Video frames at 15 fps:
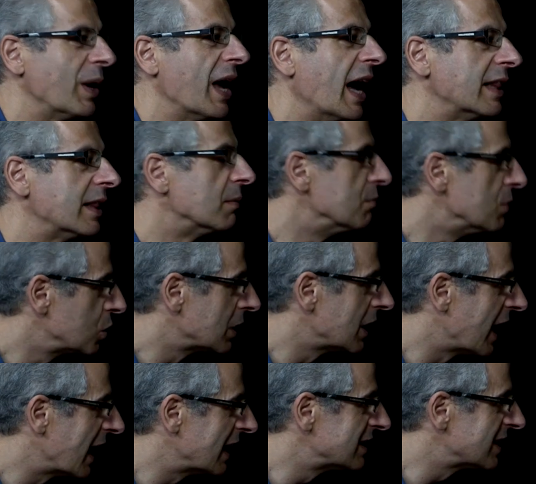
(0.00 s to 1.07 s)
we had the moon
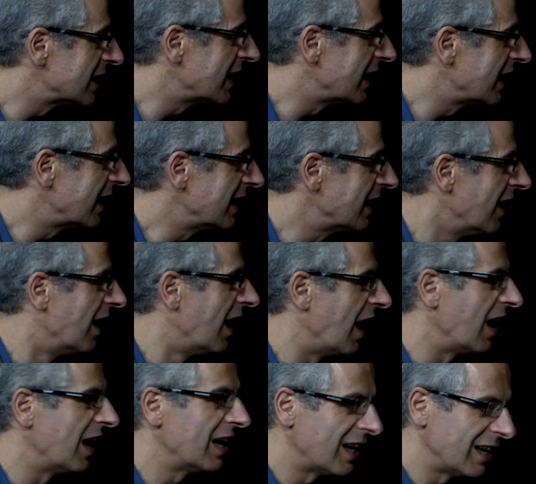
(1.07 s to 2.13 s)
landing,
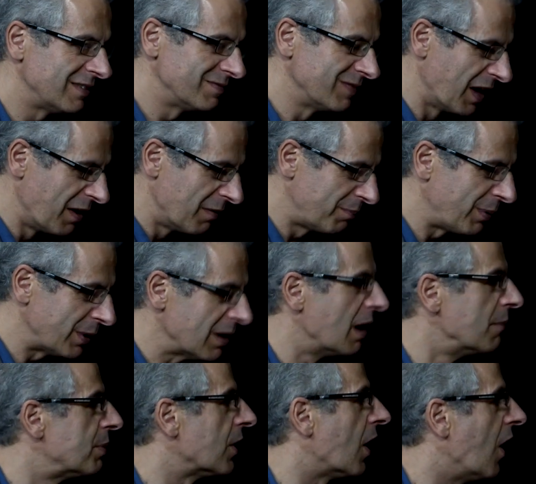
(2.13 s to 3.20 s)

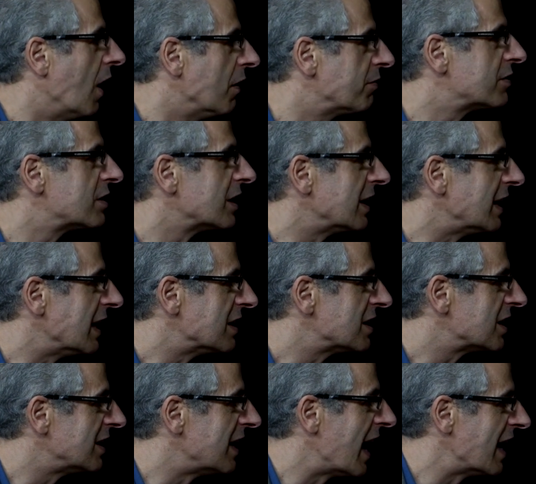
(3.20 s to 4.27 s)
but after the
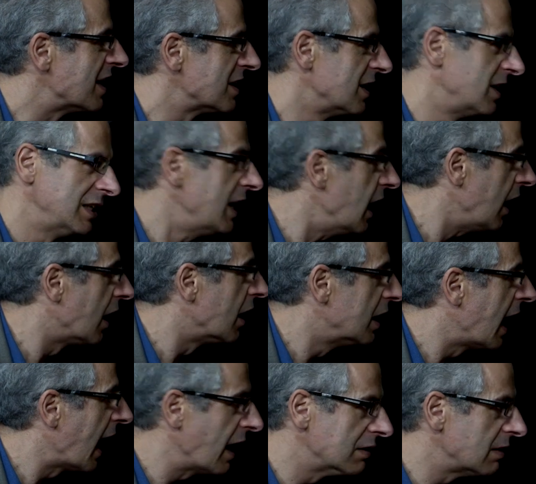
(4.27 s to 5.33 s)
internet, yeah,
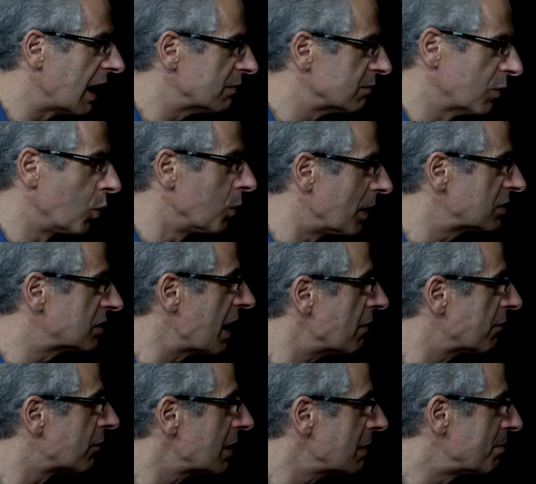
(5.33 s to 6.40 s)
almost
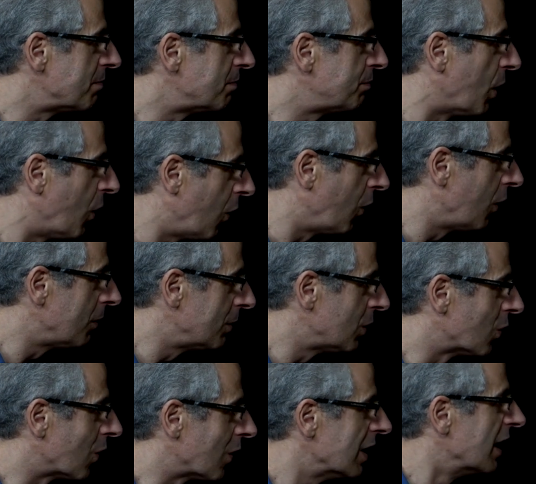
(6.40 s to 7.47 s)
every bomb
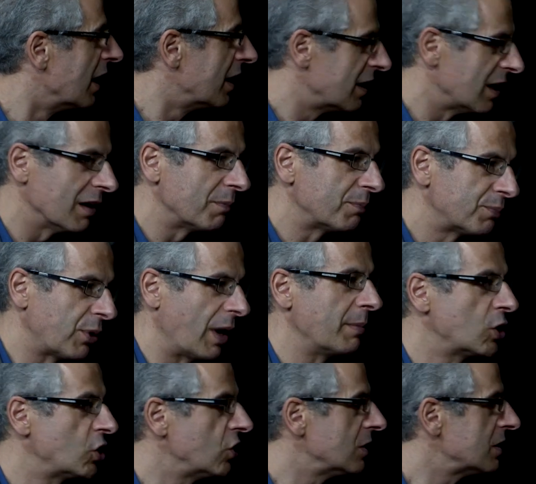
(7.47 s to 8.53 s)
or
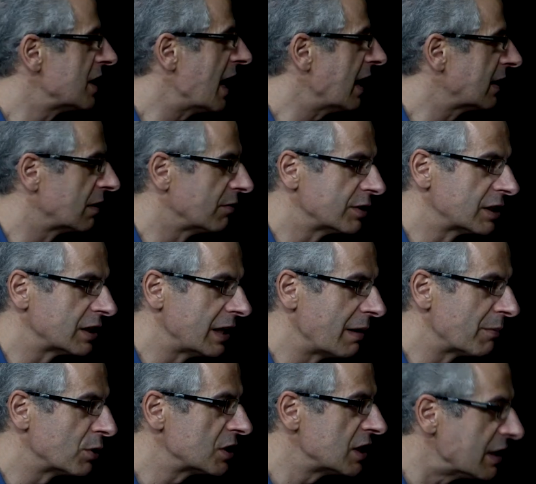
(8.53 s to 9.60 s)
premature death of a
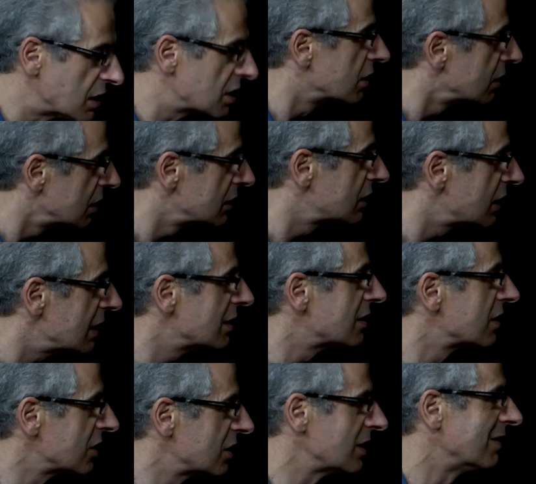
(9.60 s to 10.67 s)
celebrity turns
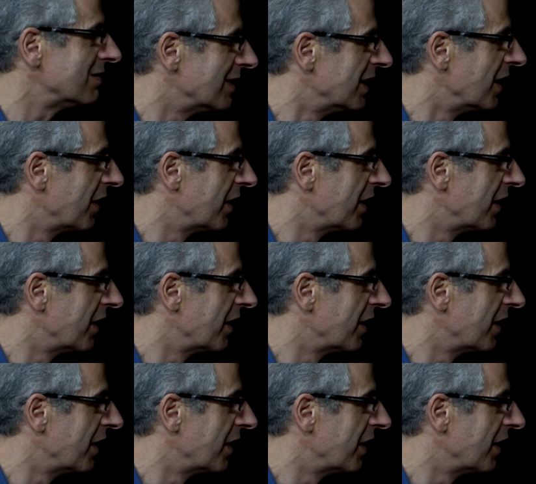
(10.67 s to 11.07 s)
into some